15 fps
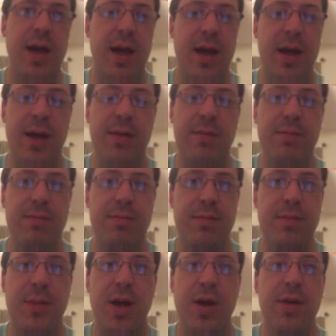and
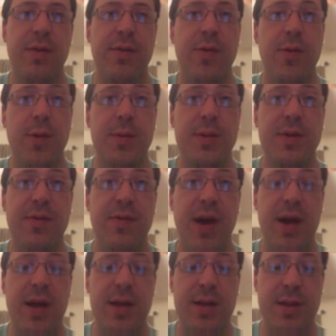other forms of
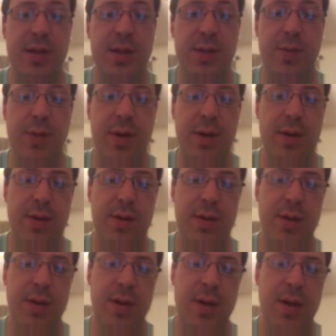violence as well.
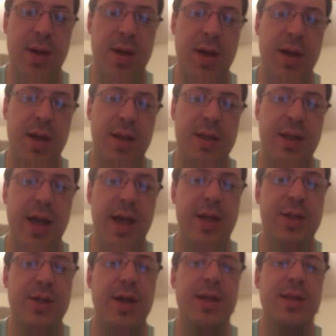This kind
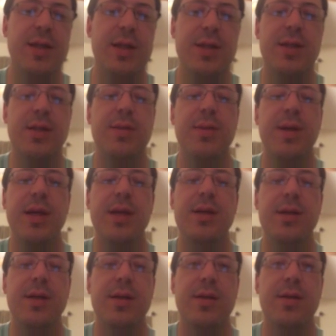of transitions me
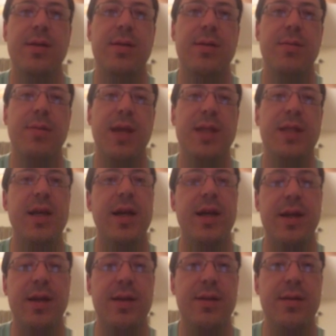into my
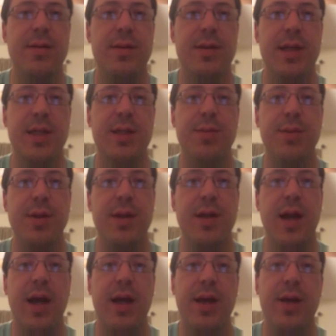second discipline
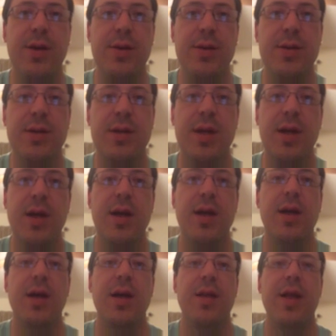that I used.
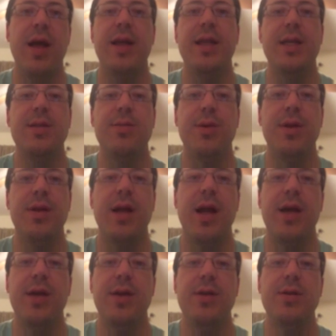That discipline that
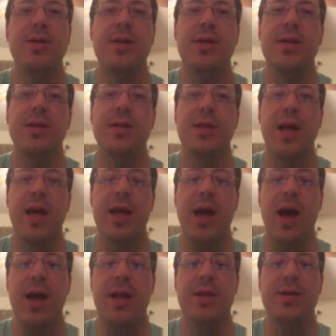I used is
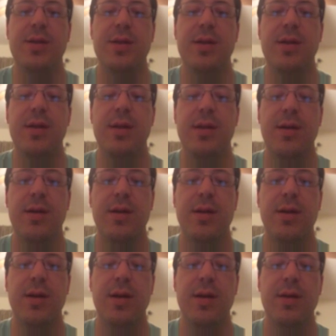psychology.
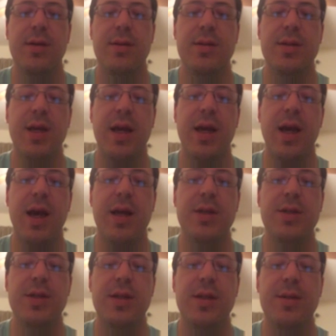
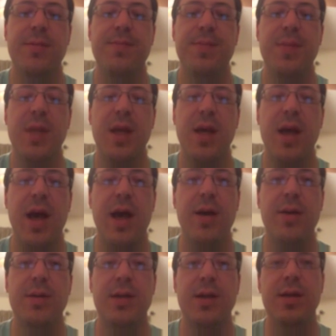Psychology
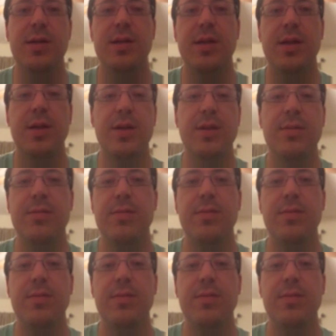helps us in